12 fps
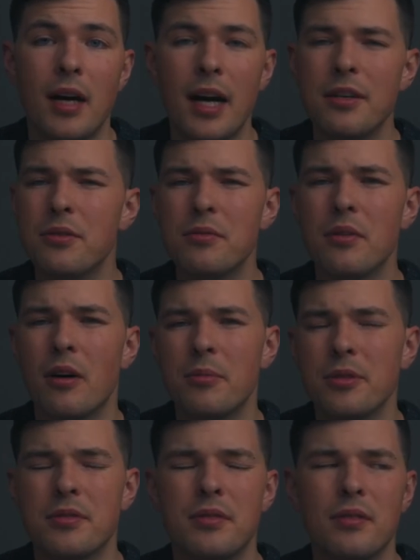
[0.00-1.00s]
I
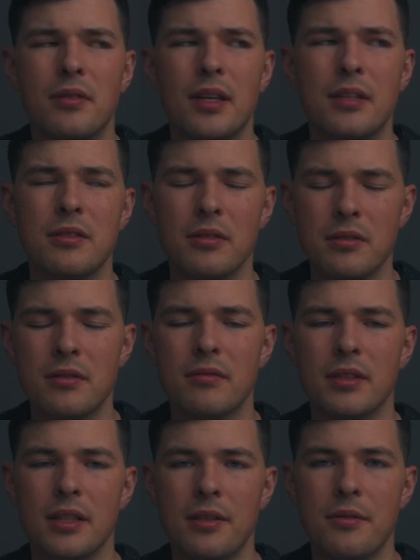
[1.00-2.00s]
almost
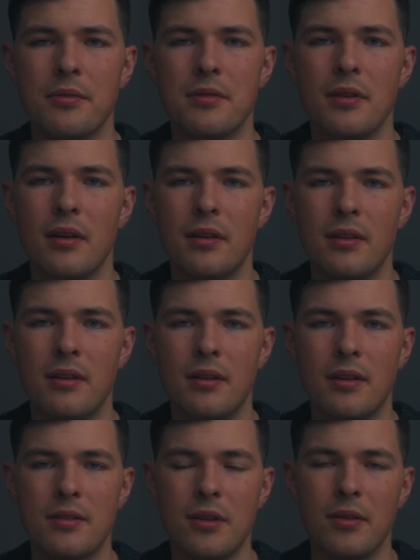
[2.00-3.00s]
exclusively use the
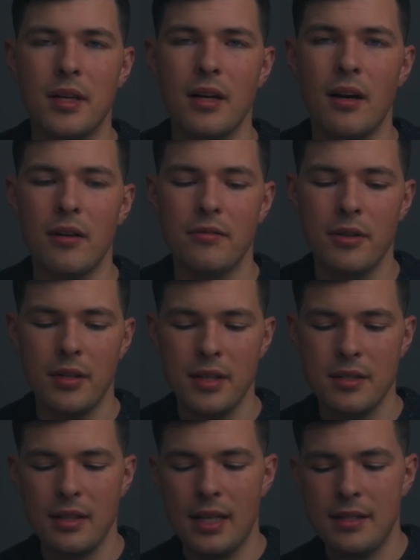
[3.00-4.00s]
Sony
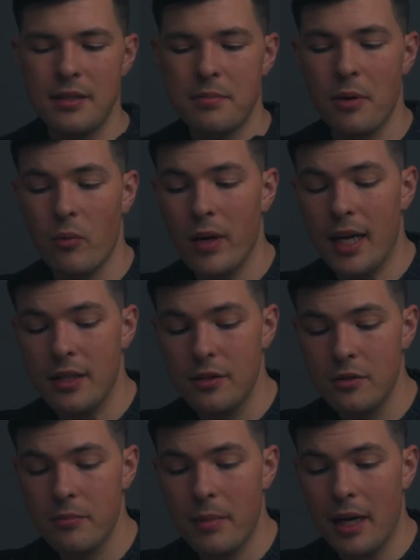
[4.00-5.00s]
autofocus lenses, but when I
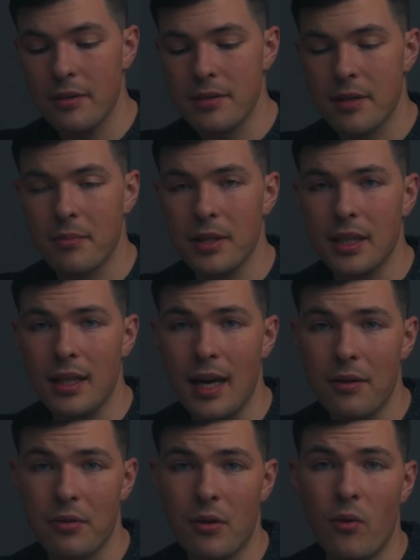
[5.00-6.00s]
do mount something
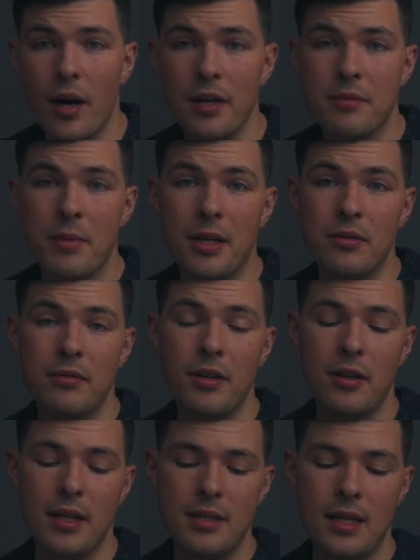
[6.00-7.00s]
that requires manual
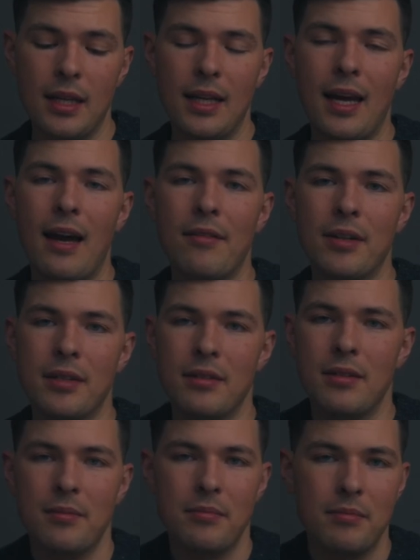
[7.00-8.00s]
focus, I like having
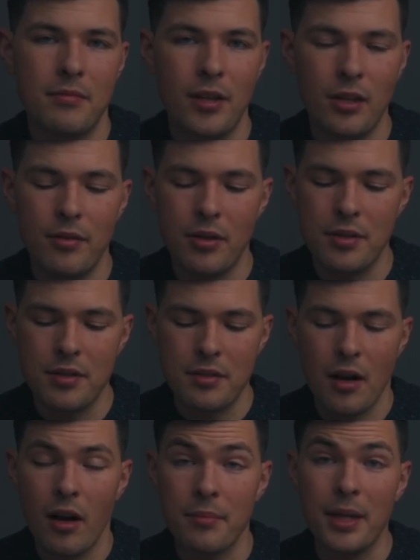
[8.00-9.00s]
the follow focus just
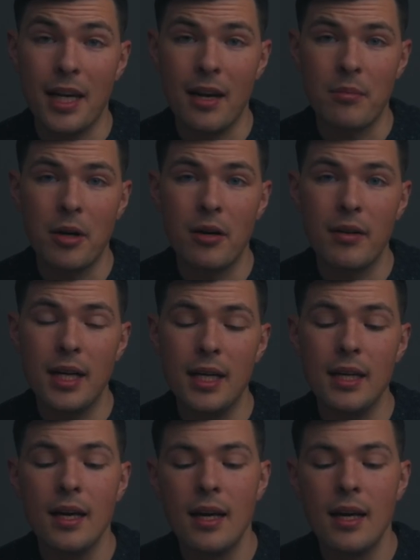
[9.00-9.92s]
on my camera already.